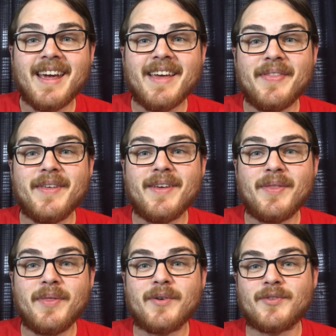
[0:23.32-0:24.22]
And
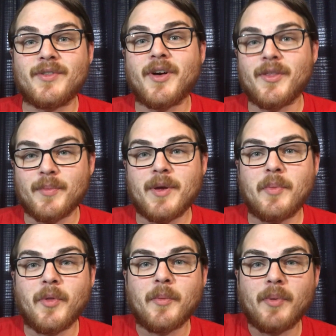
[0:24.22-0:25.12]
then there's the other
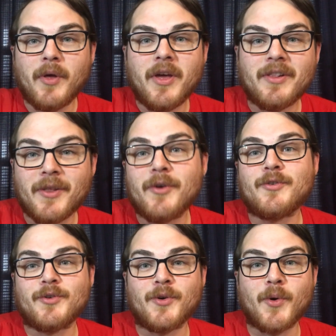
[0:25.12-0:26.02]
people that play
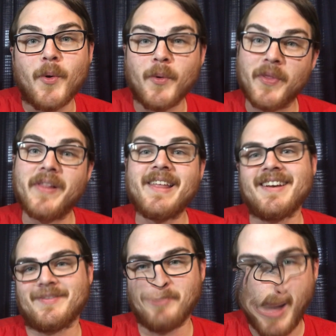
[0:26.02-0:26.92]
literature or the
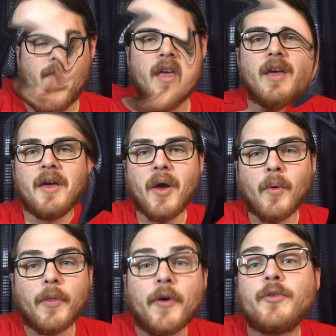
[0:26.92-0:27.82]
latest pop tune.
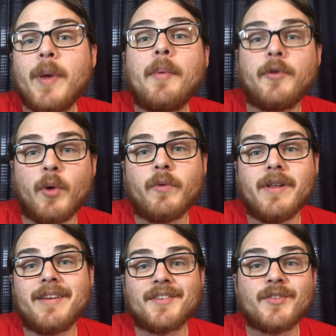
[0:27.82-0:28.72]
What those people don't
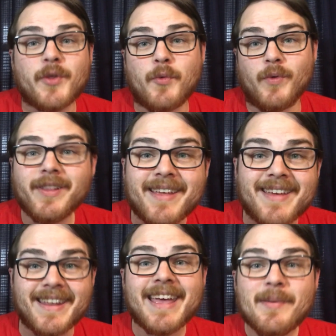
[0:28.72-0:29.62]
realize is they're
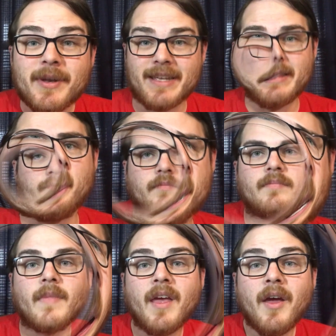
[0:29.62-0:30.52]
really inhibiting
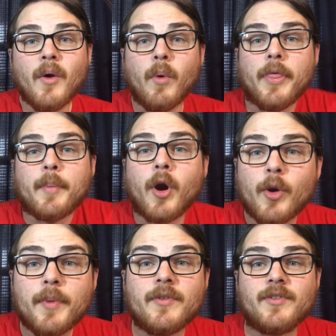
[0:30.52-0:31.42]
themselves. What the
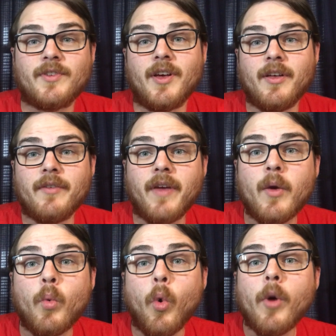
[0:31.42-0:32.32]
purpose of
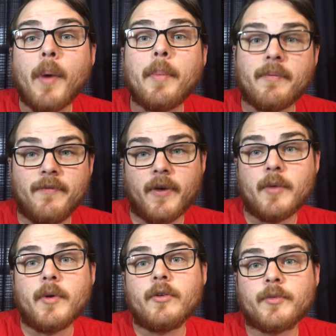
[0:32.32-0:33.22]
a warm-up and
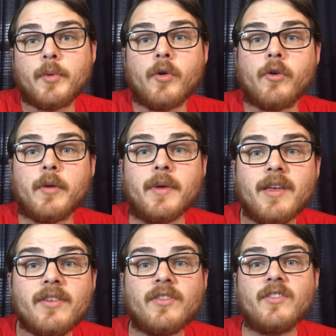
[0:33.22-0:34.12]
fundamentals program
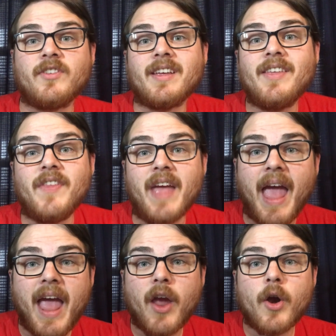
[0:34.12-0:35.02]
is to get the
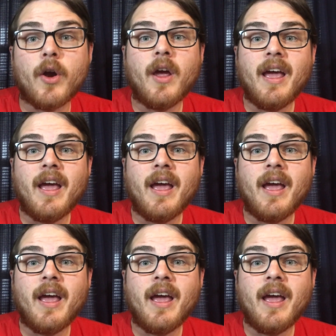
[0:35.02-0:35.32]
air